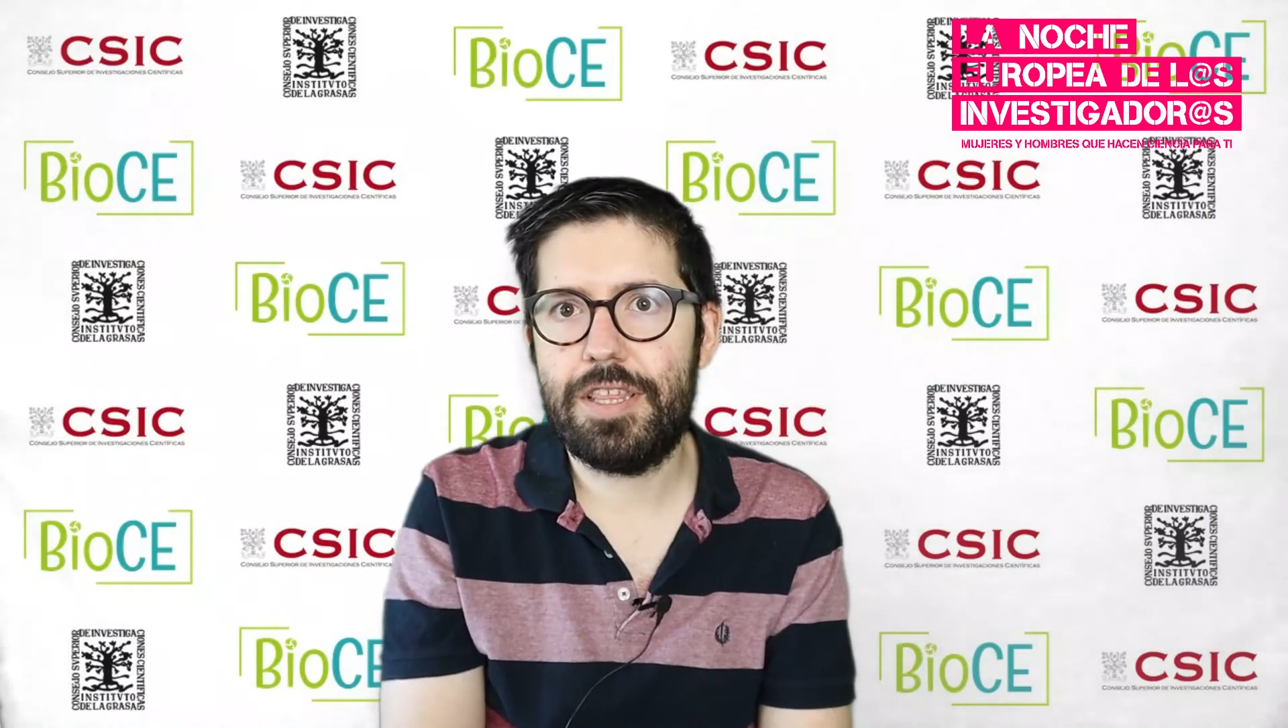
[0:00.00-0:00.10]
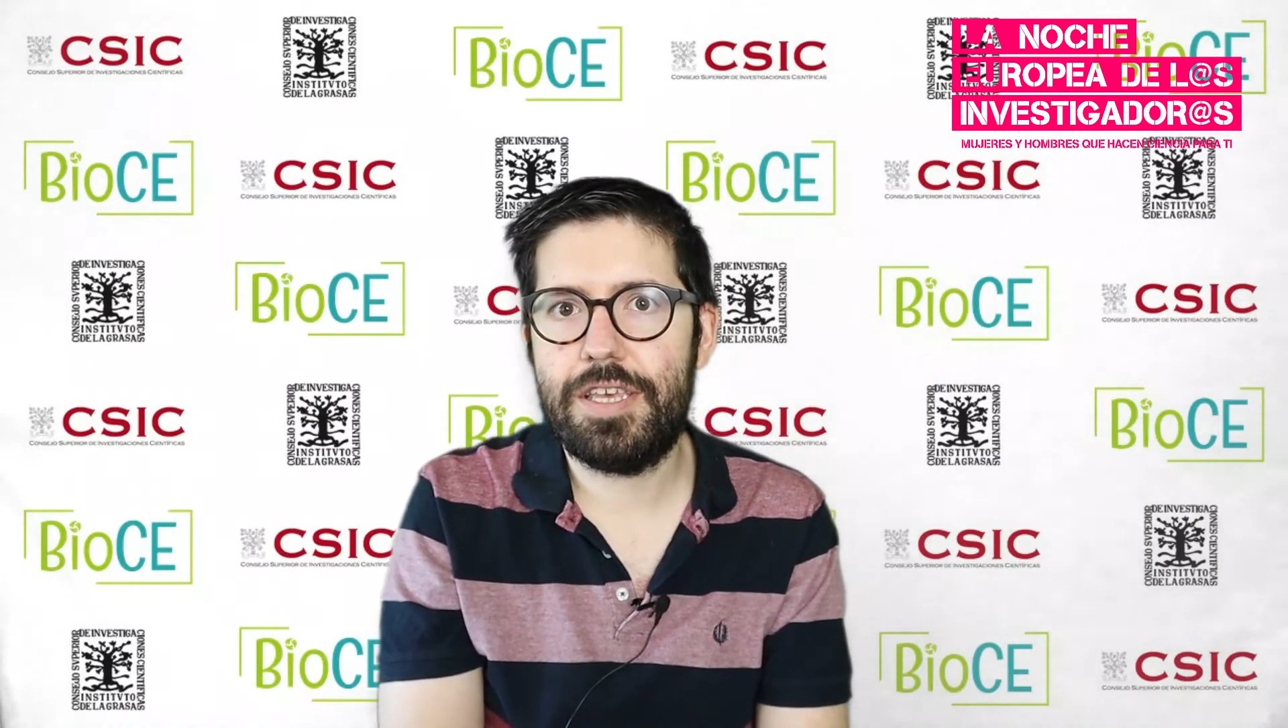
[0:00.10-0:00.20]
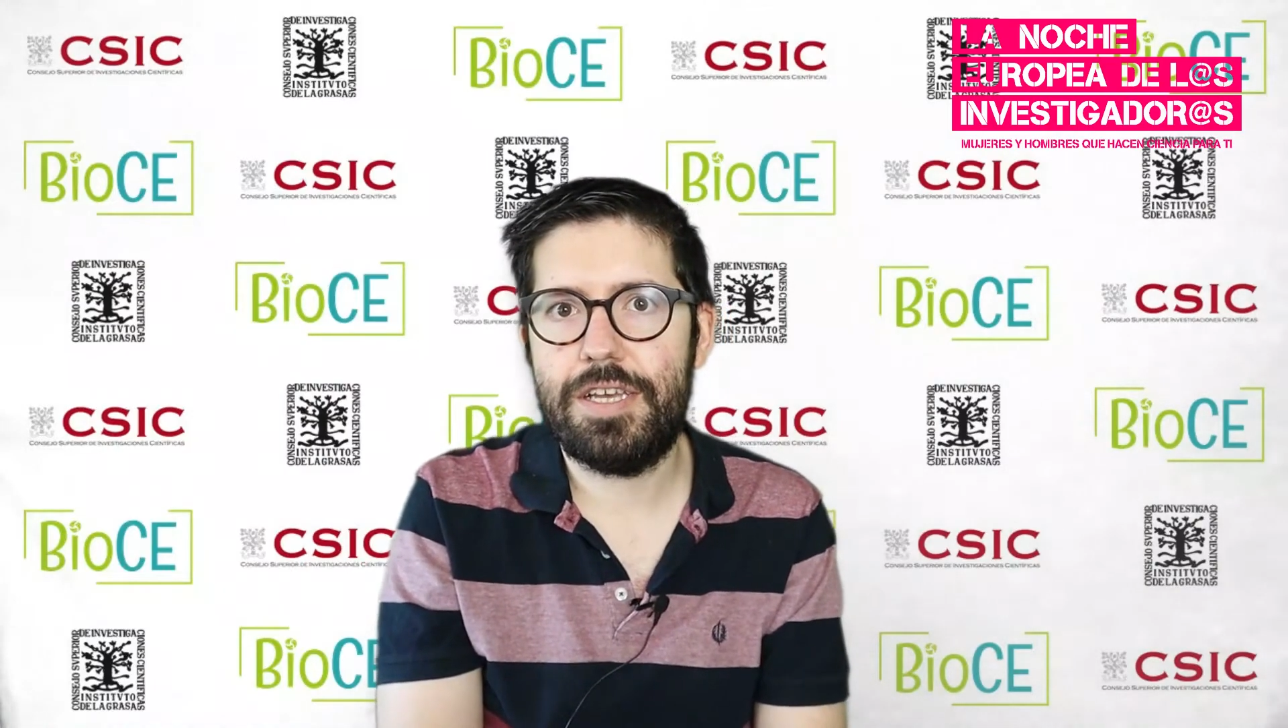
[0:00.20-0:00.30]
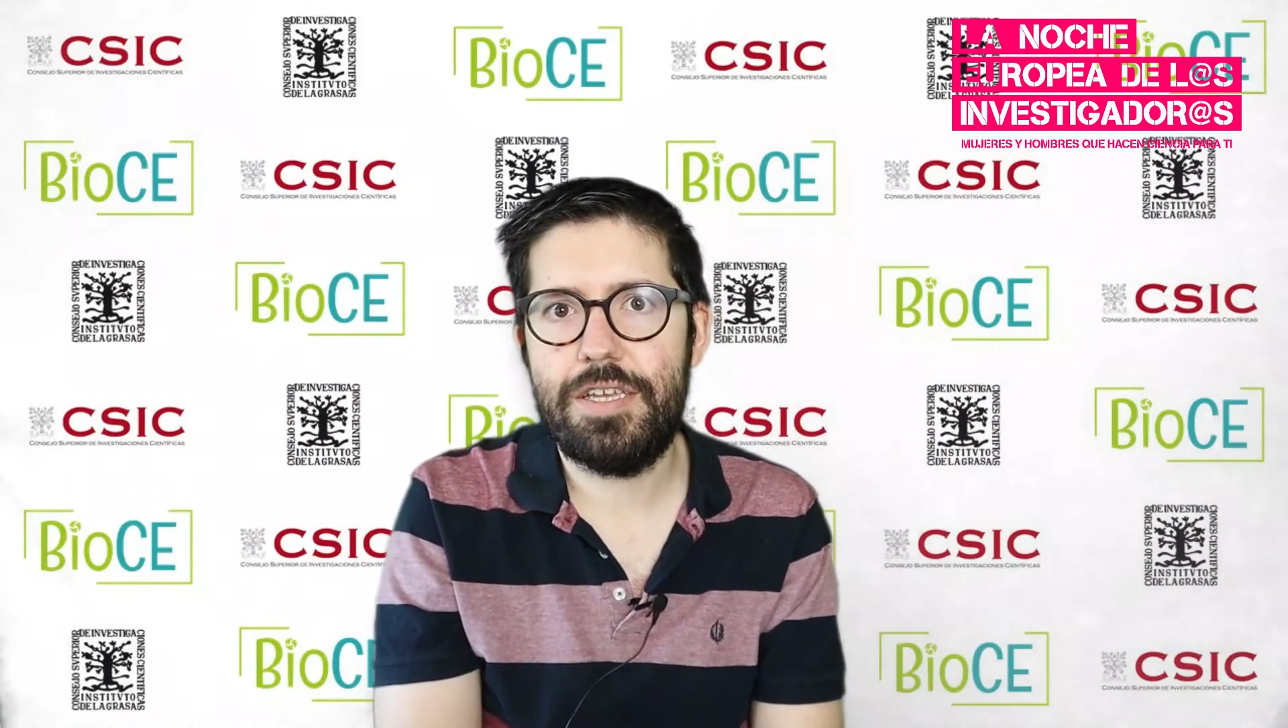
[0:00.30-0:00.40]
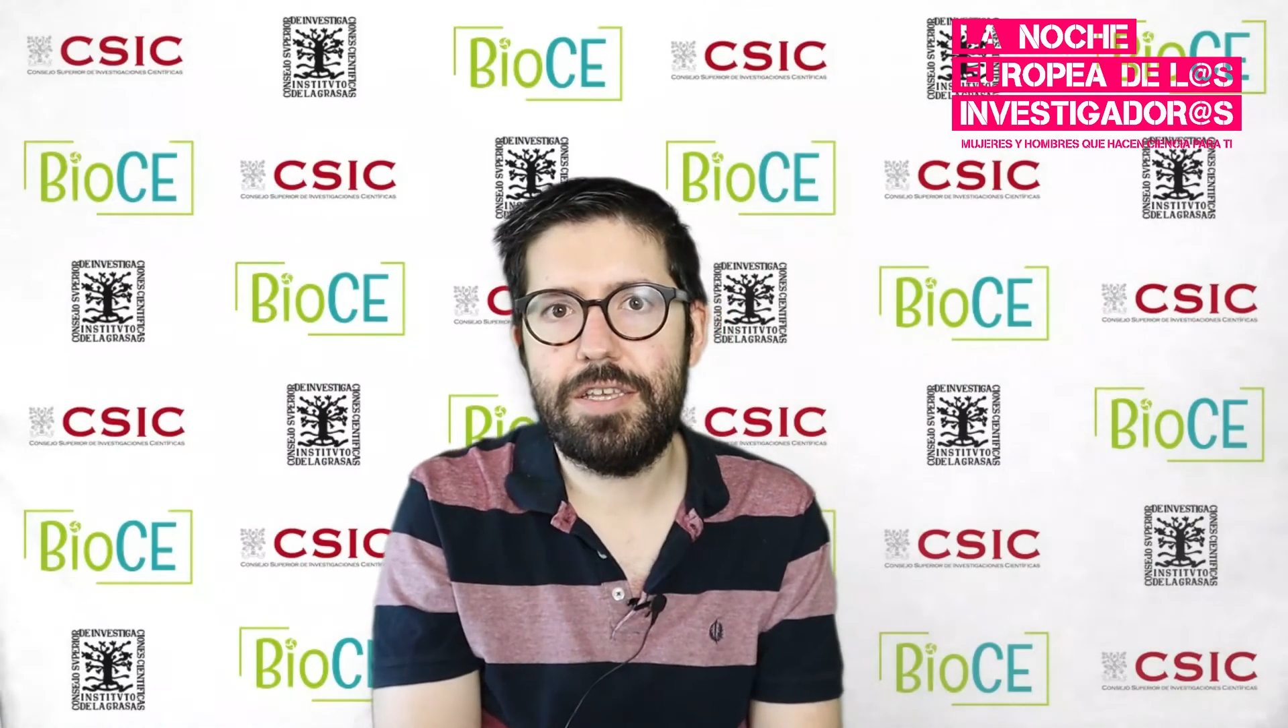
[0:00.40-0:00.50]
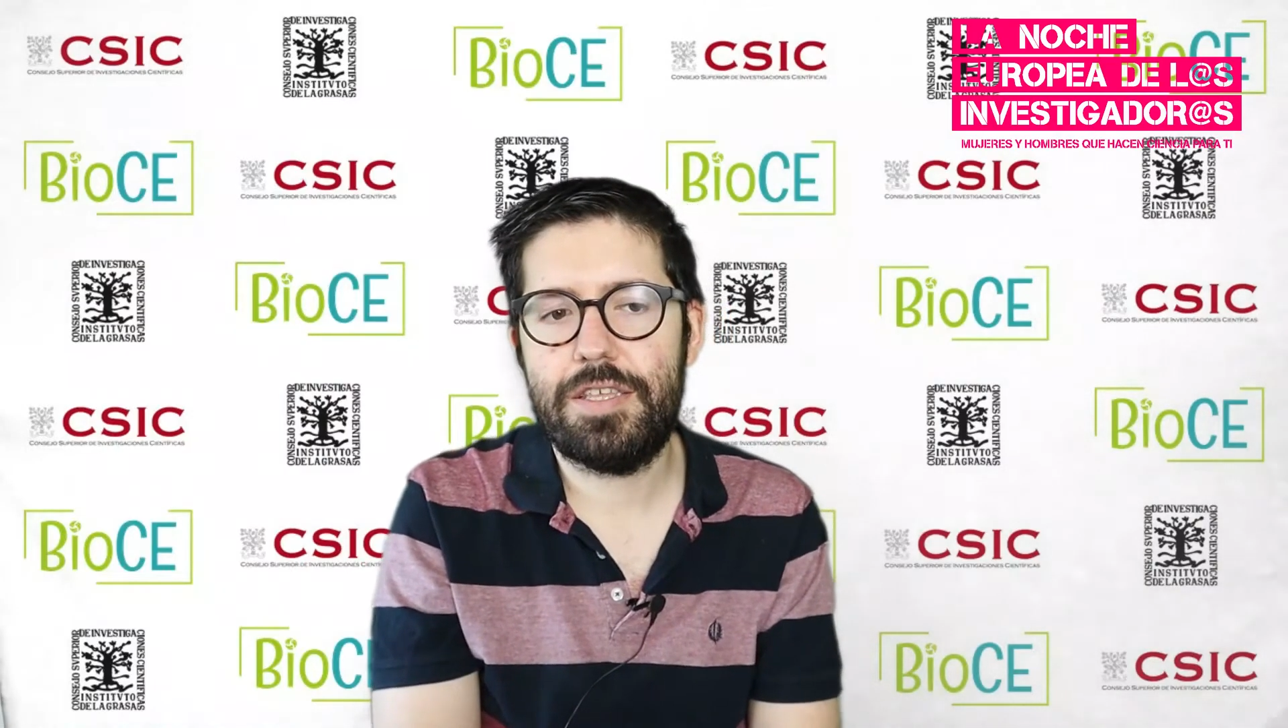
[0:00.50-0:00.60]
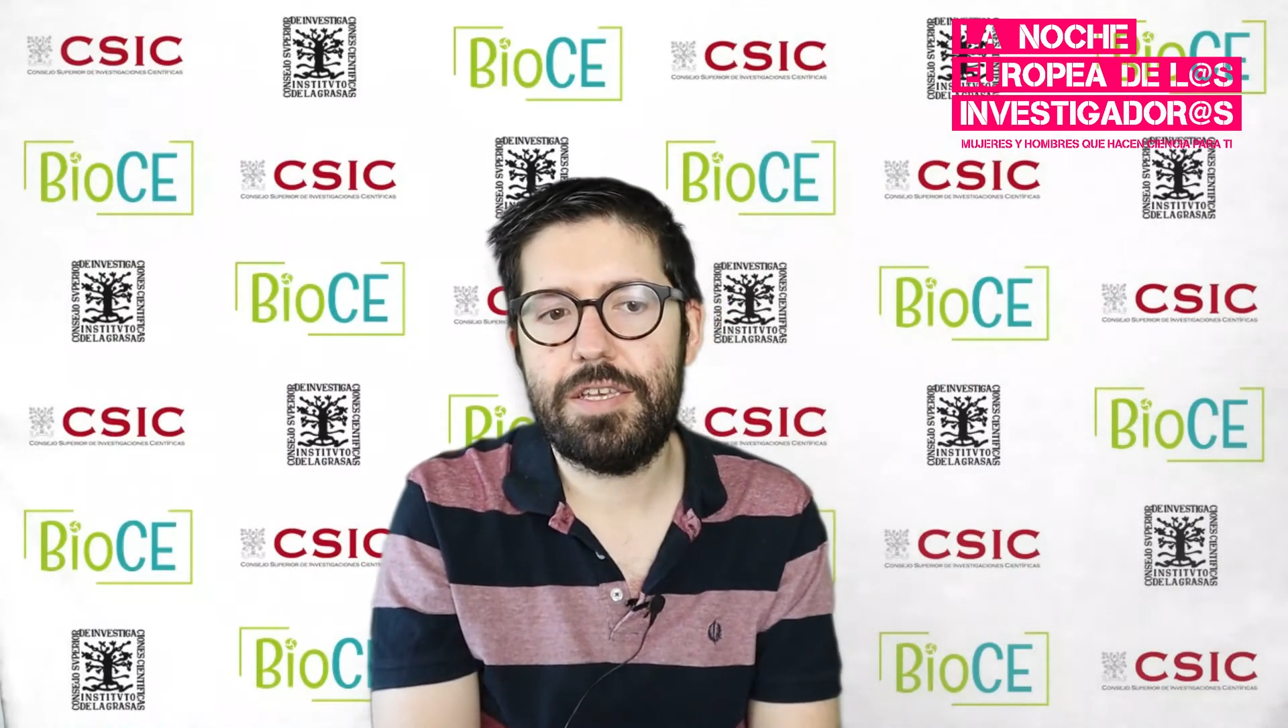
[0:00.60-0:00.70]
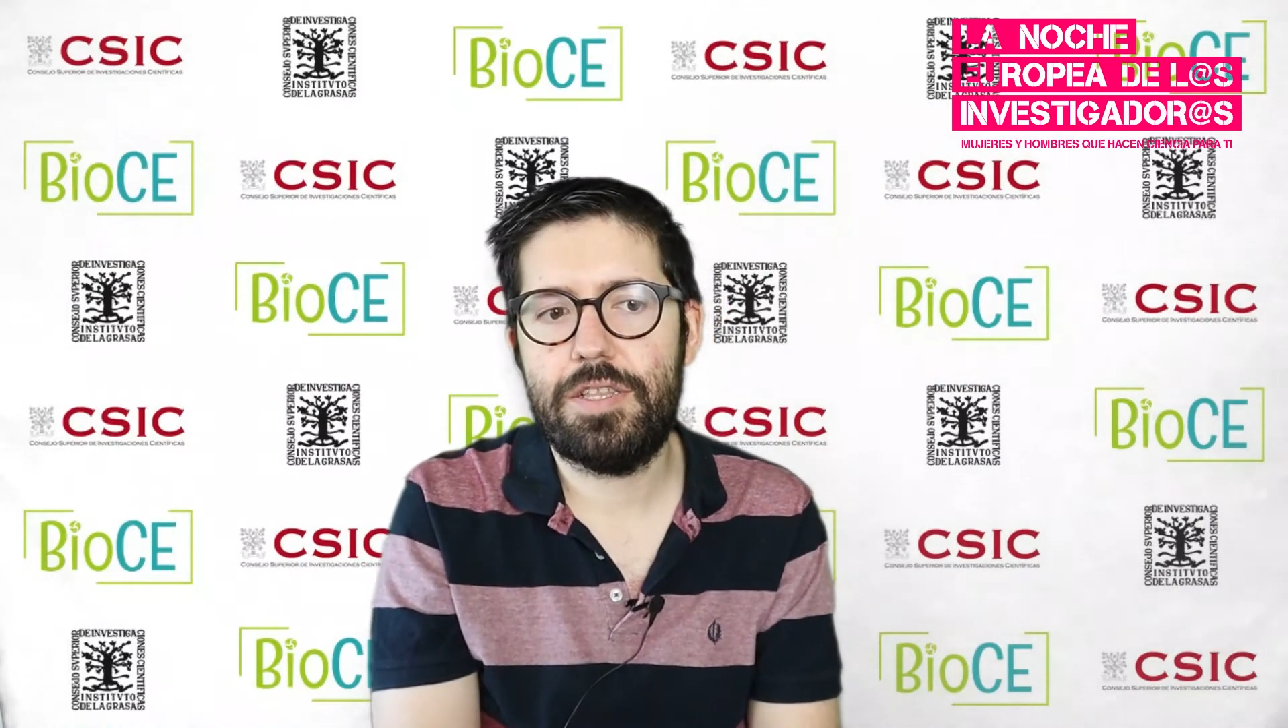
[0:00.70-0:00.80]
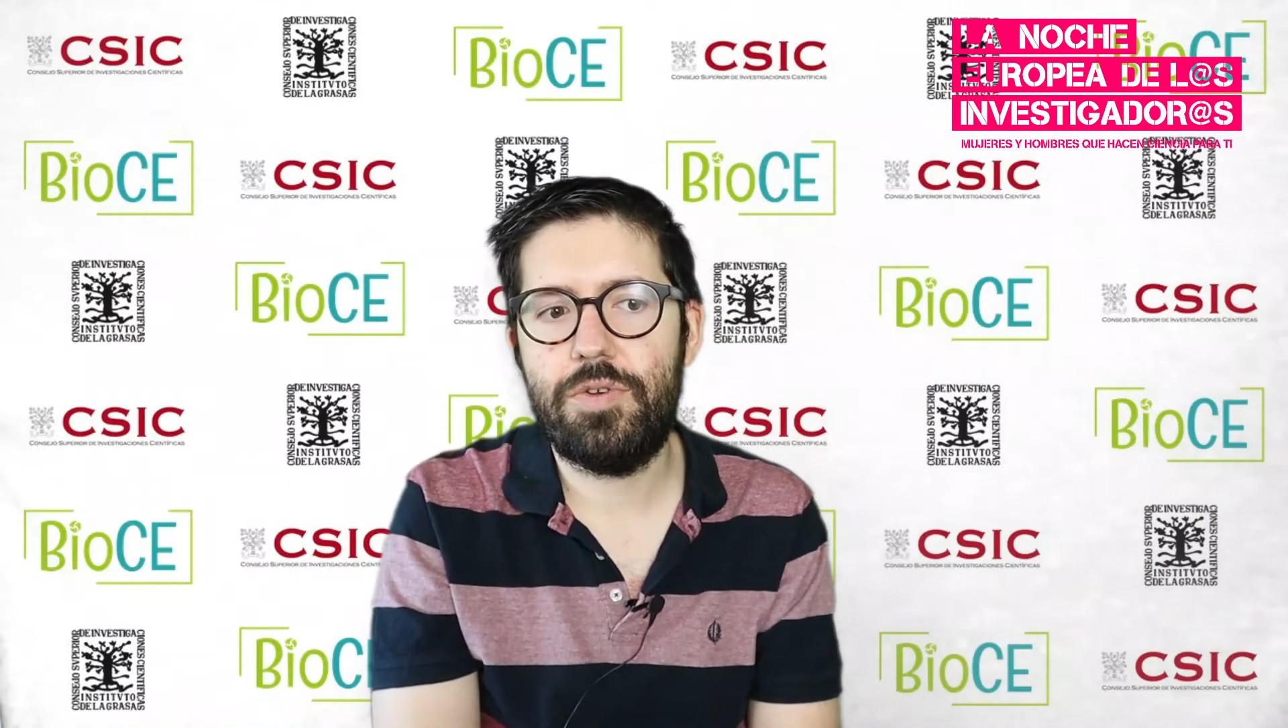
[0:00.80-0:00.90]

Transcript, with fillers: science at